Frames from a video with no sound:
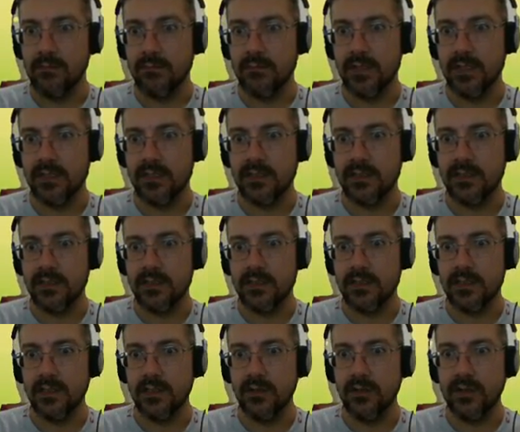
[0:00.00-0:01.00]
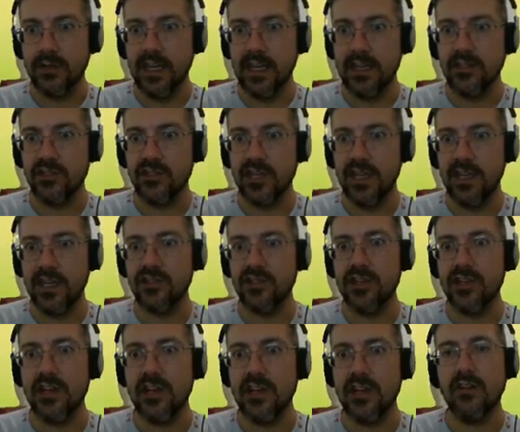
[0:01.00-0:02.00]
But you can change
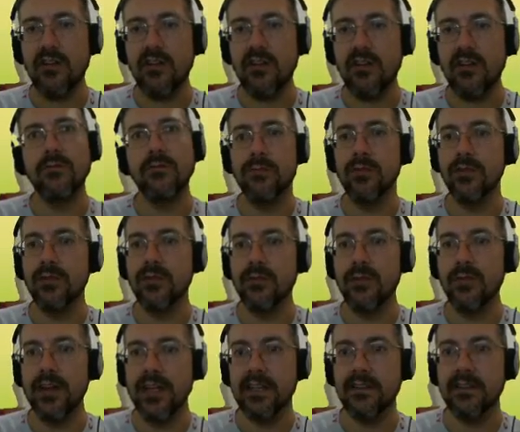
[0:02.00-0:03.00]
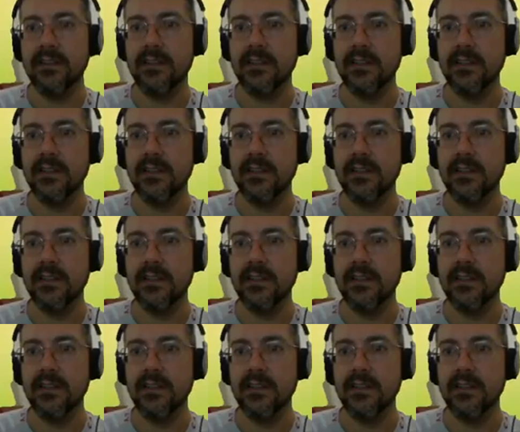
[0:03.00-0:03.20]
the audio input rate,